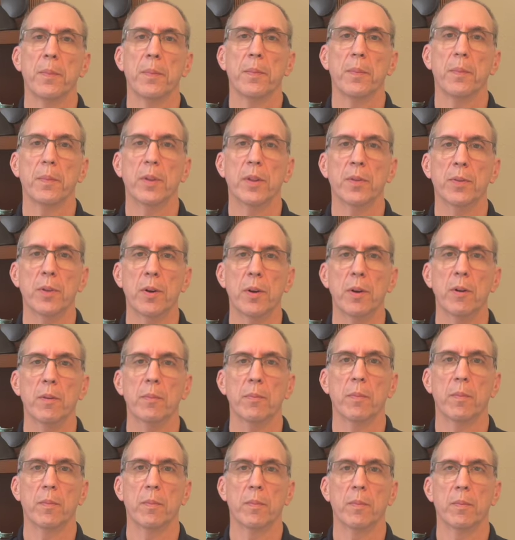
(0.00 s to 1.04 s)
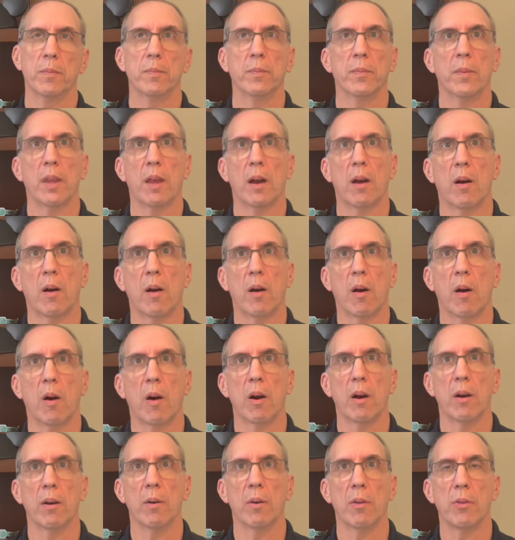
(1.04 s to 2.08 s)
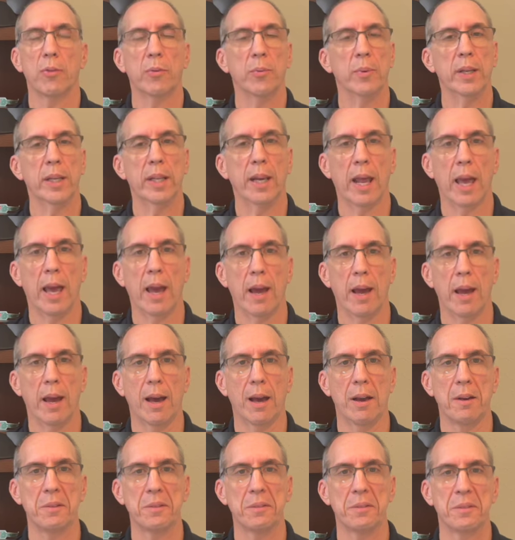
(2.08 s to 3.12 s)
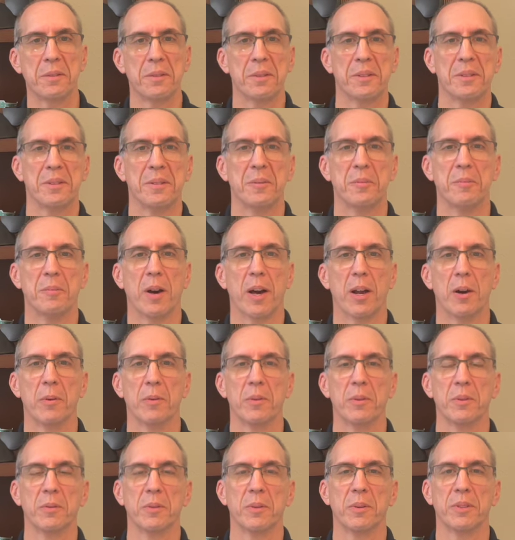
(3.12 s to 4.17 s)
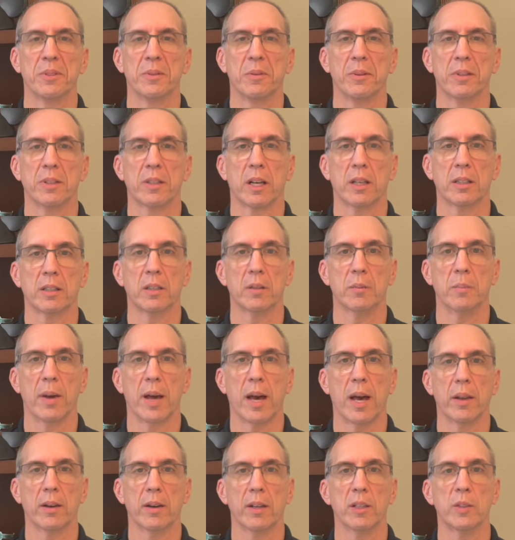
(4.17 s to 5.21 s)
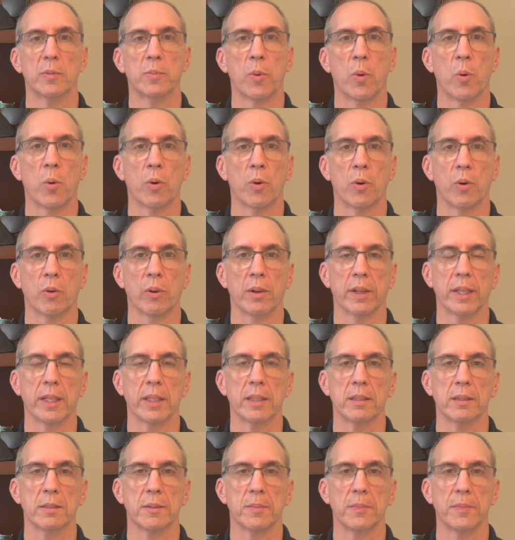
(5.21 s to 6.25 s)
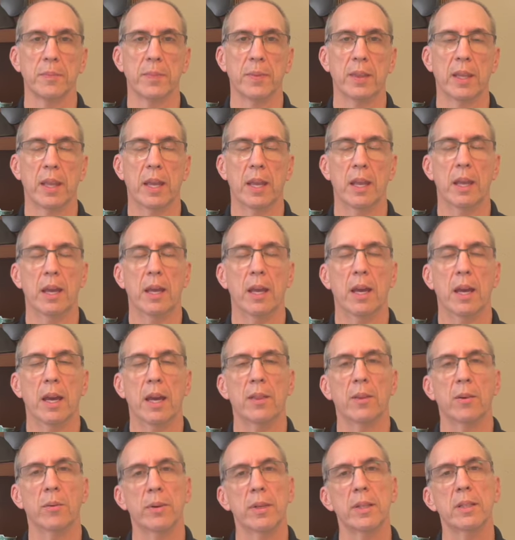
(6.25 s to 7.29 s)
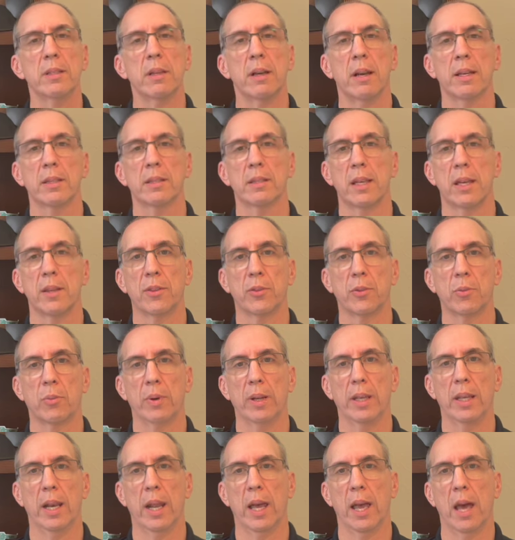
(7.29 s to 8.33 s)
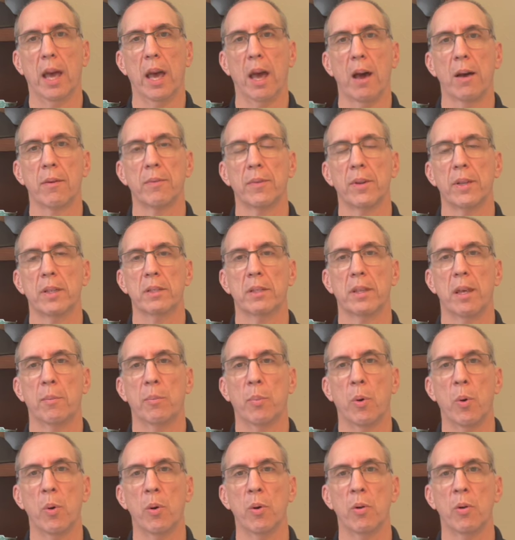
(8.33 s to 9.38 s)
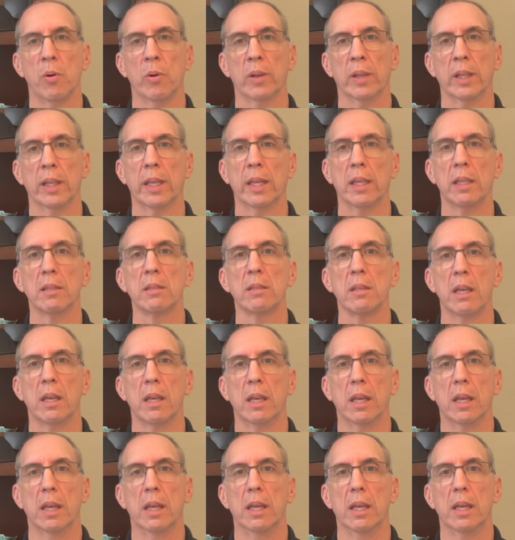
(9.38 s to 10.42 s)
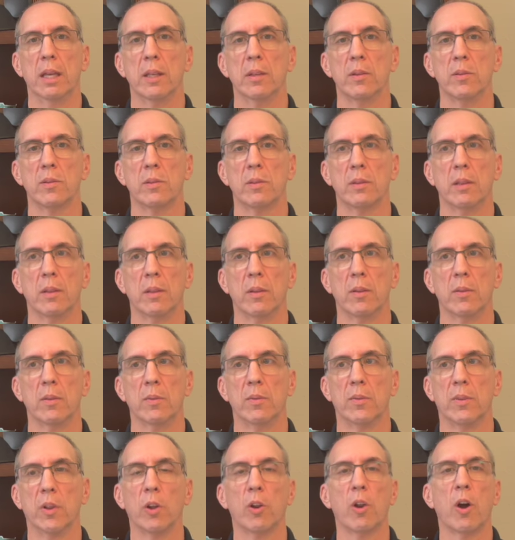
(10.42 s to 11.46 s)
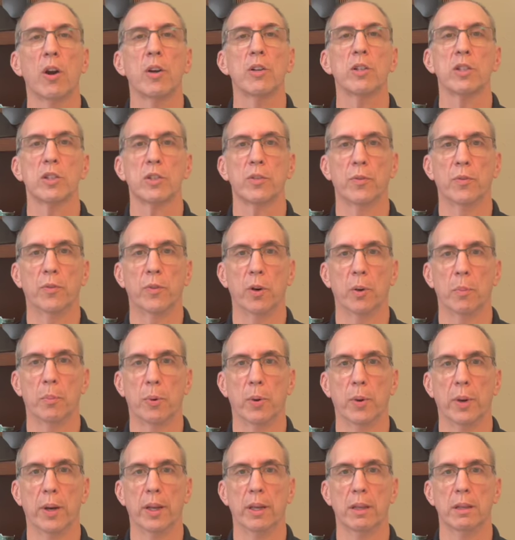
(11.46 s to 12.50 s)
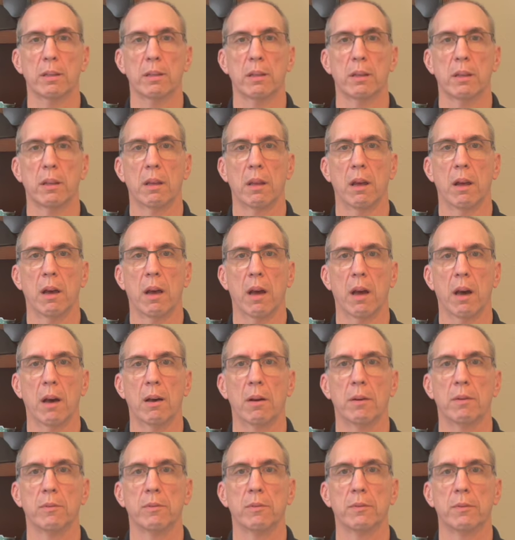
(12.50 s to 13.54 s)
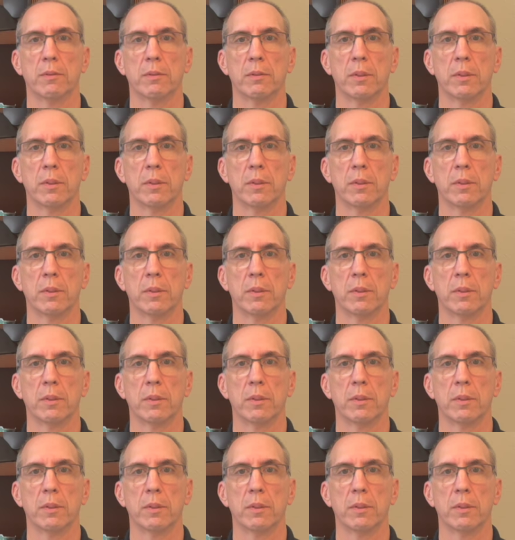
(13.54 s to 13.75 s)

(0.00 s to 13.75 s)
The third are 3.5 moderate resorts I want to talk to you about is Port Orleans. And the reason I say 3.5 is that Port Orleans is the largest footprint of